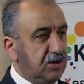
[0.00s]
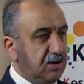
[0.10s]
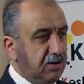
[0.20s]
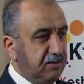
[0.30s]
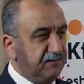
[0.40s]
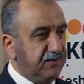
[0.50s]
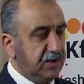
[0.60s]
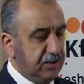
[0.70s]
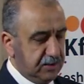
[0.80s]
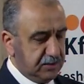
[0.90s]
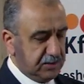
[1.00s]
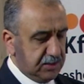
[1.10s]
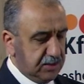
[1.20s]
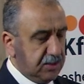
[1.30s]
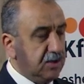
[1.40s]
of
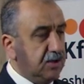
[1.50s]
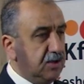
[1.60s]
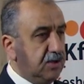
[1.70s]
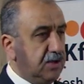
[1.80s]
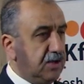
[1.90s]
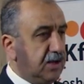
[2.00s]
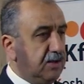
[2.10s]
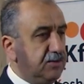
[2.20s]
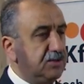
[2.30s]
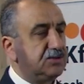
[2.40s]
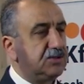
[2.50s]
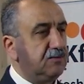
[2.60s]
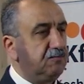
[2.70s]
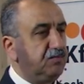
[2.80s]
the elements,